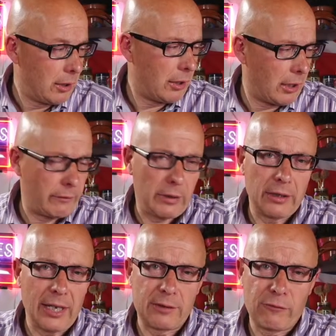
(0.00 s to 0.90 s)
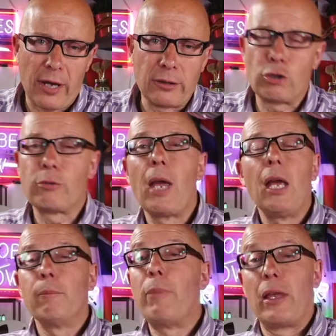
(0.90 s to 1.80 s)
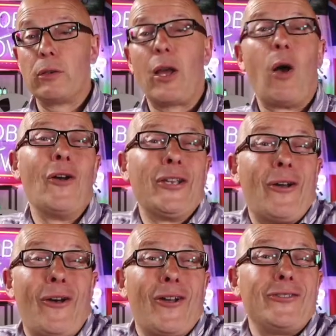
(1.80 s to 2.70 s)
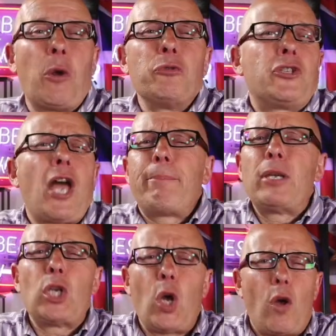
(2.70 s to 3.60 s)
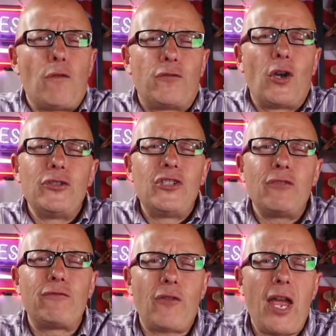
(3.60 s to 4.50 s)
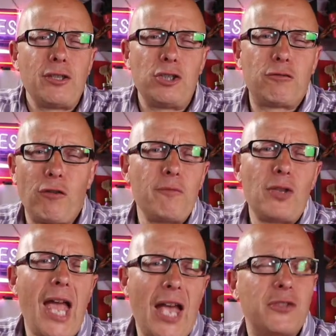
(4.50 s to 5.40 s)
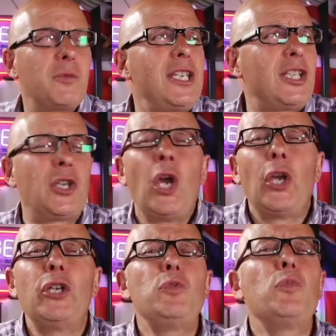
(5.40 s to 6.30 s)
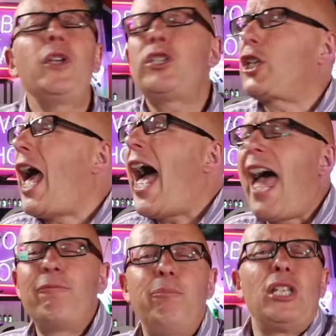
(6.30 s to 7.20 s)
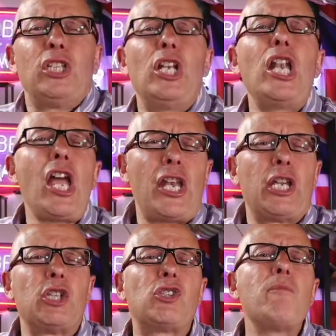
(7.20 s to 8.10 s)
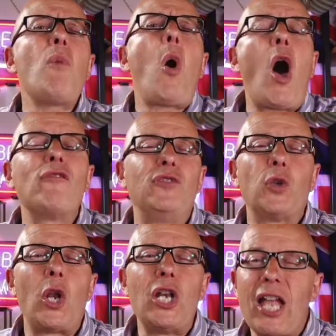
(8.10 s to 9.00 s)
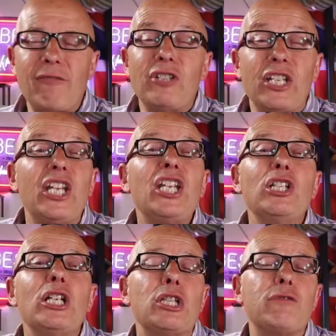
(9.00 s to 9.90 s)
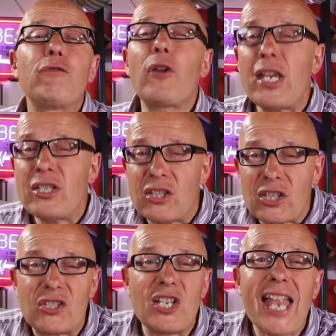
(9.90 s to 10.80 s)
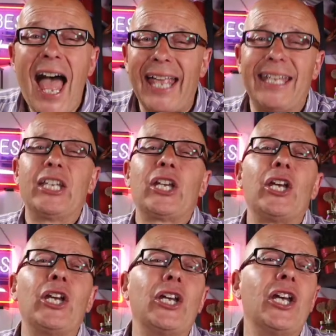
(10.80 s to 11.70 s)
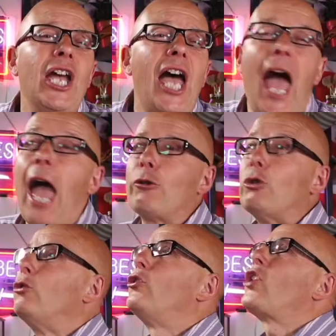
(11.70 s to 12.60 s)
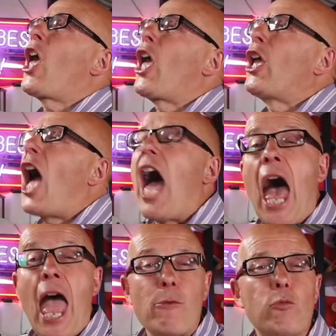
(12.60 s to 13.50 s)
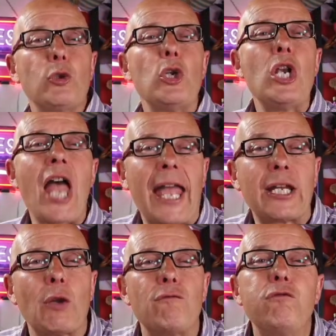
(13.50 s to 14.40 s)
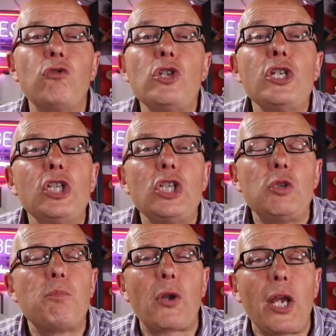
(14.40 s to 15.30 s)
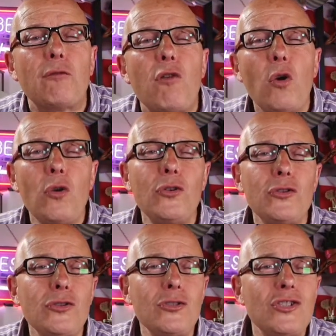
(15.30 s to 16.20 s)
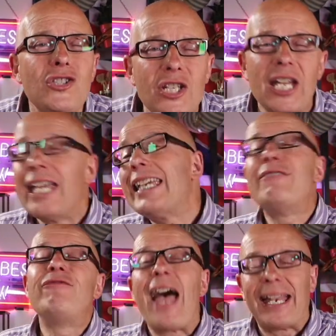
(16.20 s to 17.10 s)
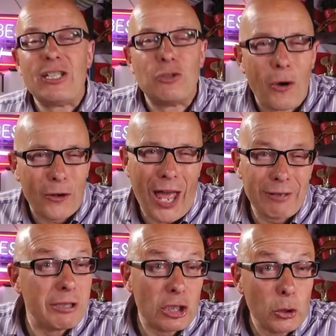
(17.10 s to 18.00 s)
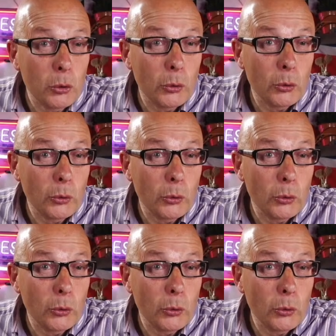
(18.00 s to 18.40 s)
That's French, by the way. Oh, don't stop me off on the French from last week, in which I have been learning some more of your lovely English phrases, like how you say I would like a full English breakfast, if that is all right with you.